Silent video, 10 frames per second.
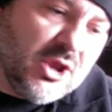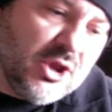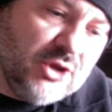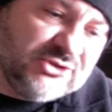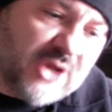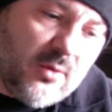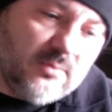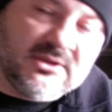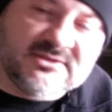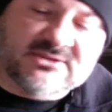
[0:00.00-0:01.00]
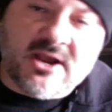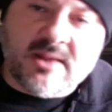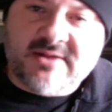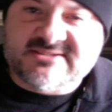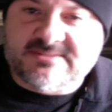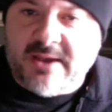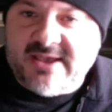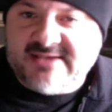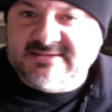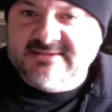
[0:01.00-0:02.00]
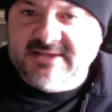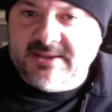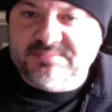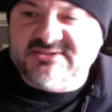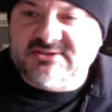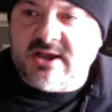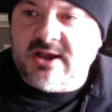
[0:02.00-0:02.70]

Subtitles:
So let's talk about spikes and dips.